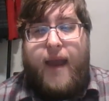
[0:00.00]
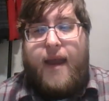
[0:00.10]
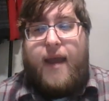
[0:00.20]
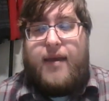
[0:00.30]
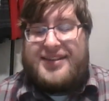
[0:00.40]

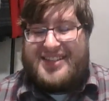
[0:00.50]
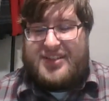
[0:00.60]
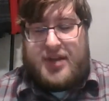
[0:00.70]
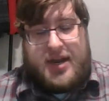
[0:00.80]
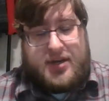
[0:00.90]
This is
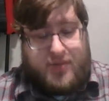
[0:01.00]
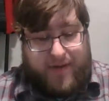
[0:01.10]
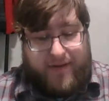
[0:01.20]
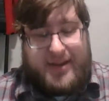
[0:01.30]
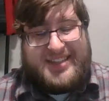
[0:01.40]

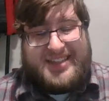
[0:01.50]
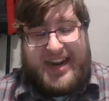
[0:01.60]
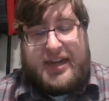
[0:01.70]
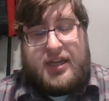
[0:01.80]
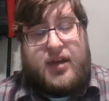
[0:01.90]
Joshua
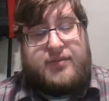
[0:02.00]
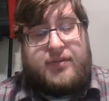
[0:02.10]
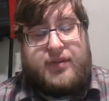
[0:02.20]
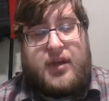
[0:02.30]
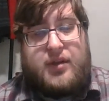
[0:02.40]
signing off
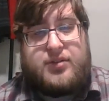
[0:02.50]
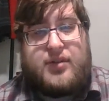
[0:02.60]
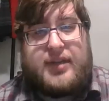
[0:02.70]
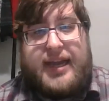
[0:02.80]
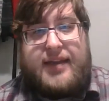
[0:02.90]
of
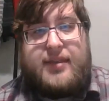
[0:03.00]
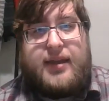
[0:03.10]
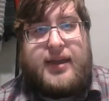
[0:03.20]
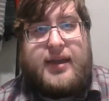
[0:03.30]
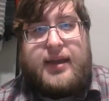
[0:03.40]
Cultural
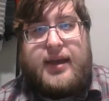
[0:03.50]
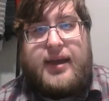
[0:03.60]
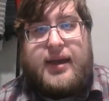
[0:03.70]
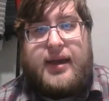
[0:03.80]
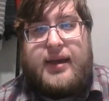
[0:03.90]
Catholic.
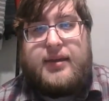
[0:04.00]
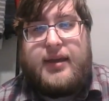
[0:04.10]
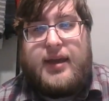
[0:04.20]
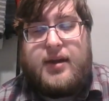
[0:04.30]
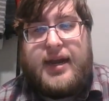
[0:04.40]
Uh,
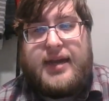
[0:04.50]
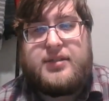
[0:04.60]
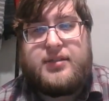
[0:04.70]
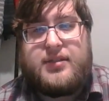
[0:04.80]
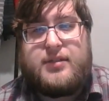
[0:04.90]

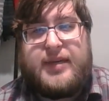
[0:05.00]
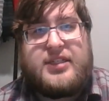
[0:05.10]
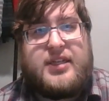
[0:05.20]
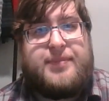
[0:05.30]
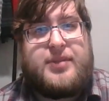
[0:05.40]
International
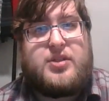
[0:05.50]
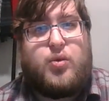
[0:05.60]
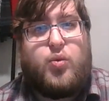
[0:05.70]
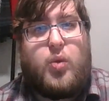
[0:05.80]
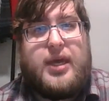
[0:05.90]
Special
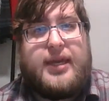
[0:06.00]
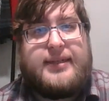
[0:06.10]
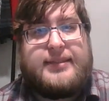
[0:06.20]
Episode 1.